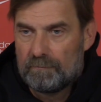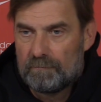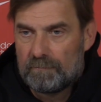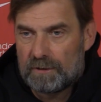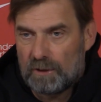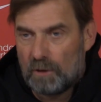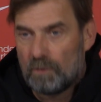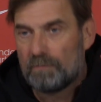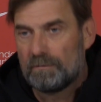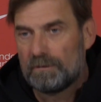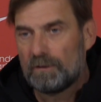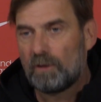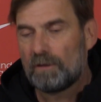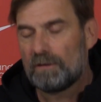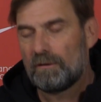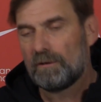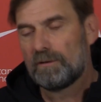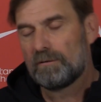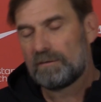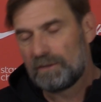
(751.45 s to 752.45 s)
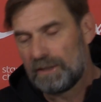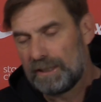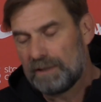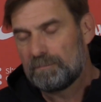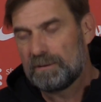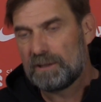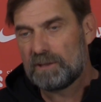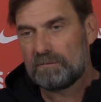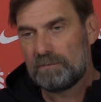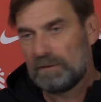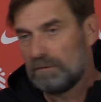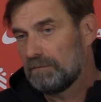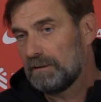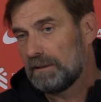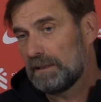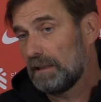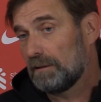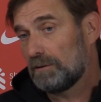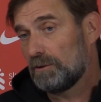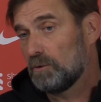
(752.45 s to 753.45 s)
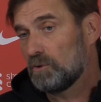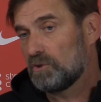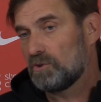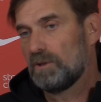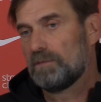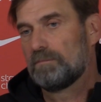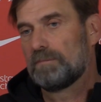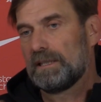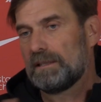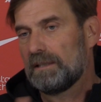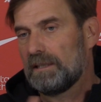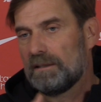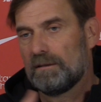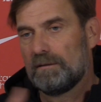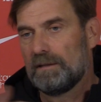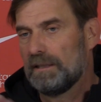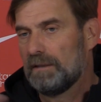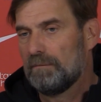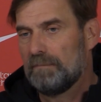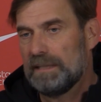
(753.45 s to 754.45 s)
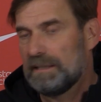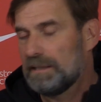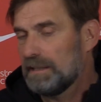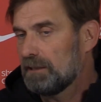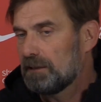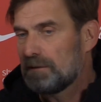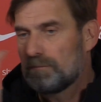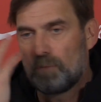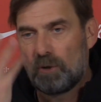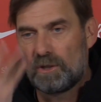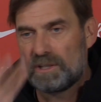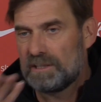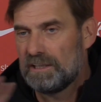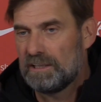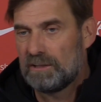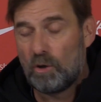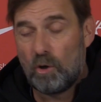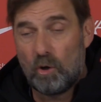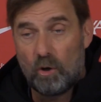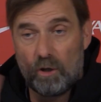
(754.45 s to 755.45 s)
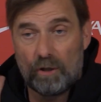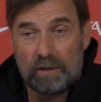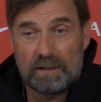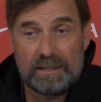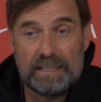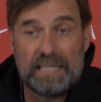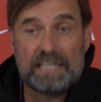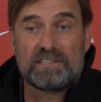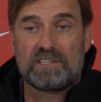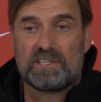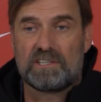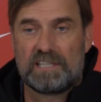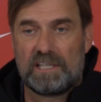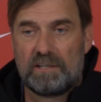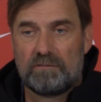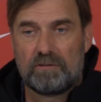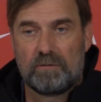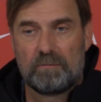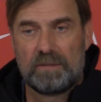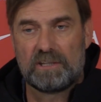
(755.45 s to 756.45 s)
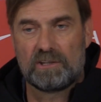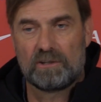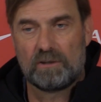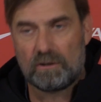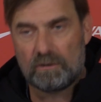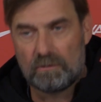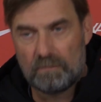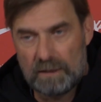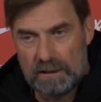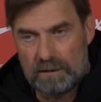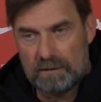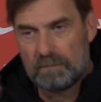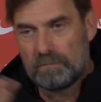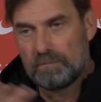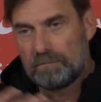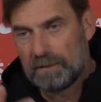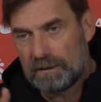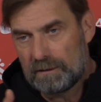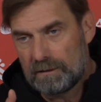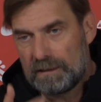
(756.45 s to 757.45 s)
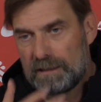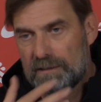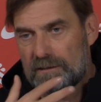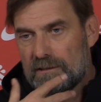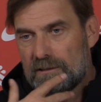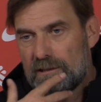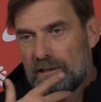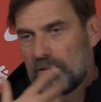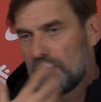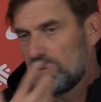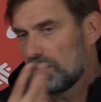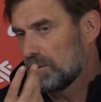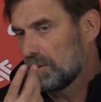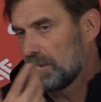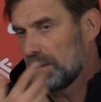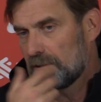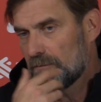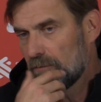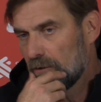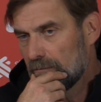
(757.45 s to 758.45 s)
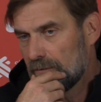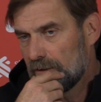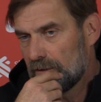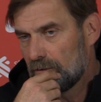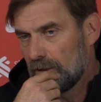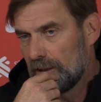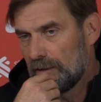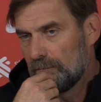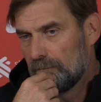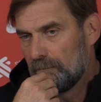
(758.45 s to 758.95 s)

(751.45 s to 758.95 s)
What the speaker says: So not on the training pitch, we get used to it, but in the meetings, boys need all the necessary information, not too much, but the necessary ones. So that's what we try.